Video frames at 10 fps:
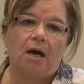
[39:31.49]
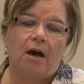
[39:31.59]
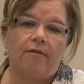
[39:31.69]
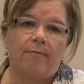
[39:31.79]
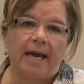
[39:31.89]

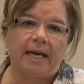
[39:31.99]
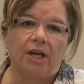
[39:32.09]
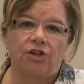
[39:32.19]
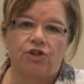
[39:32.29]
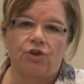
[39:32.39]
of
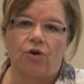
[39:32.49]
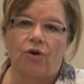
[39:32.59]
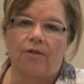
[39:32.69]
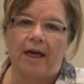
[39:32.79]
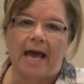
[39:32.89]
making
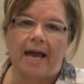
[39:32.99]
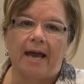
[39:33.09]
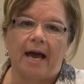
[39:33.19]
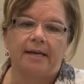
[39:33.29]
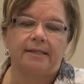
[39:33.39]
sure
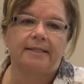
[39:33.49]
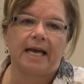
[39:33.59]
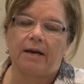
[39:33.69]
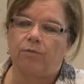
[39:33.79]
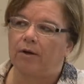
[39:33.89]
they
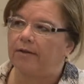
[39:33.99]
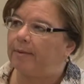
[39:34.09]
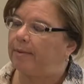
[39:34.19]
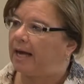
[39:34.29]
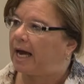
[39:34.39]
understand what they're
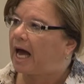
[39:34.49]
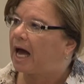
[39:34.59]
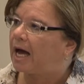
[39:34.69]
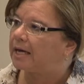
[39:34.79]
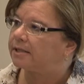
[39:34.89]
being
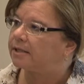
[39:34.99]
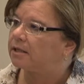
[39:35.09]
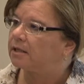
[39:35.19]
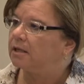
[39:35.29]
asked,